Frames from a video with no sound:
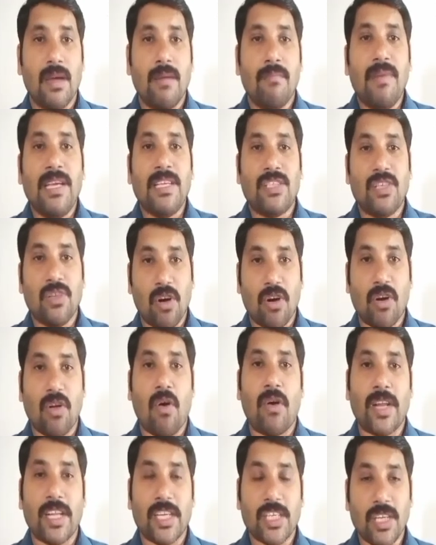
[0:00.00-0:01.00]
Based on
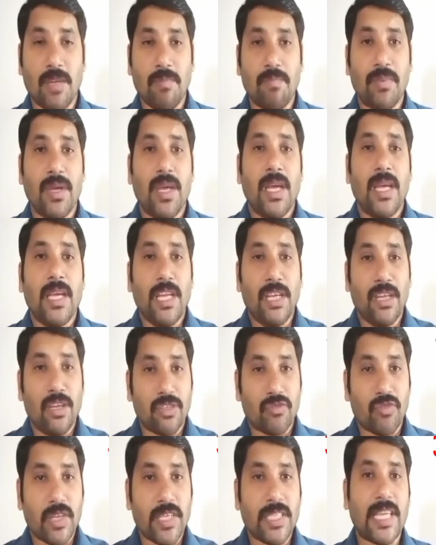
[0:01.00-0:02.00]
ownership,
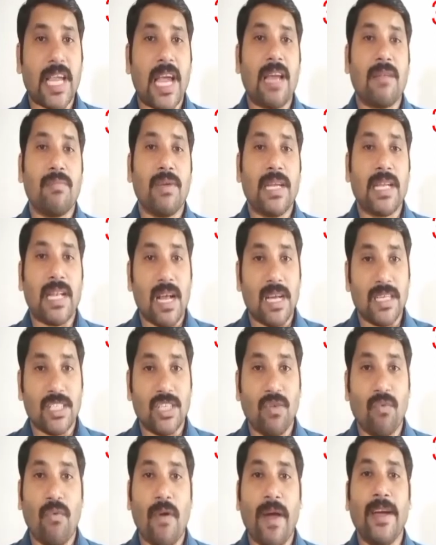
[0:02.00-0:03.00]
industries can be
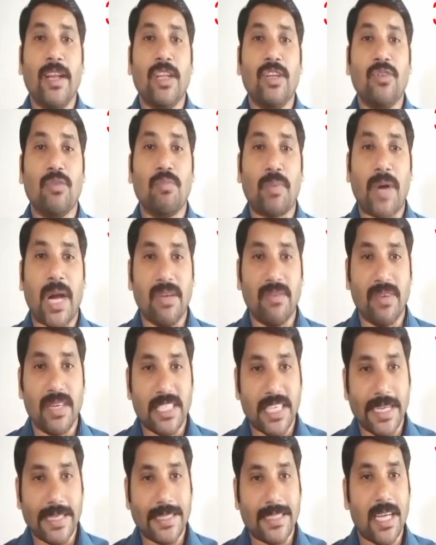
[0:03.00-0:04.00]
classified into private
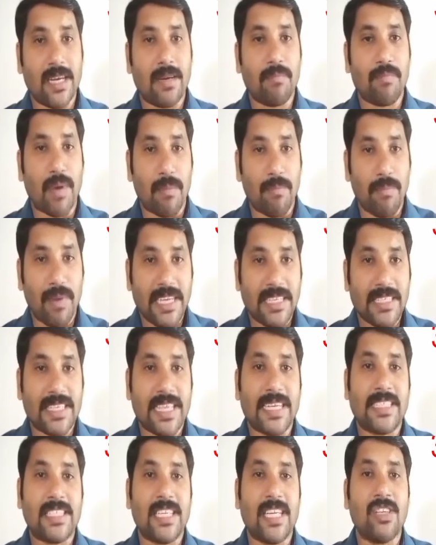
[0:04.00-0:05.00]
sector, public
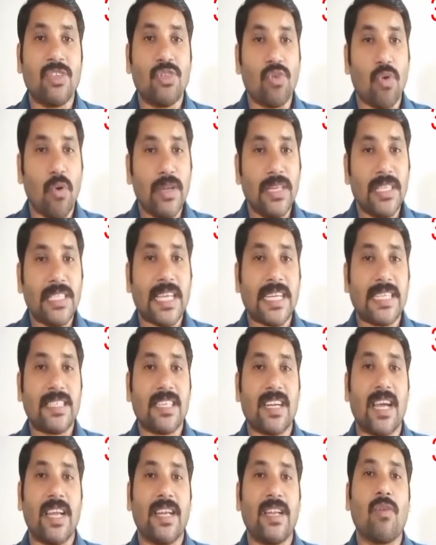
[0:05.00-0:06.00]
sector, joint
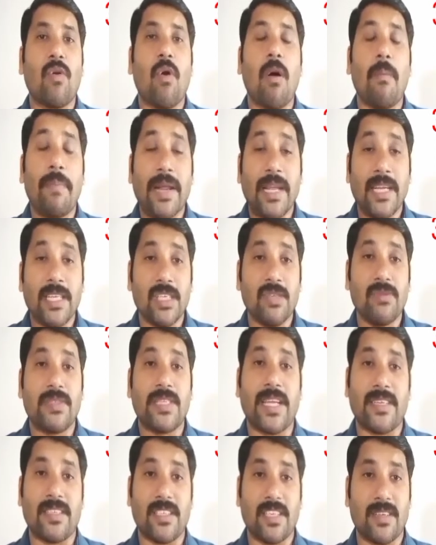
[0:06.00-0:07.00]
sector and cooperative
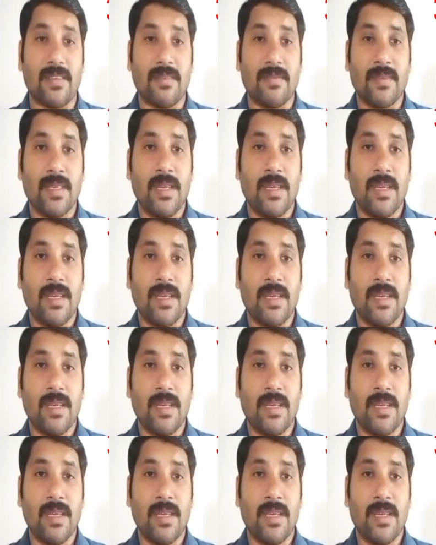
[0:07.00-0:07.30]
sector.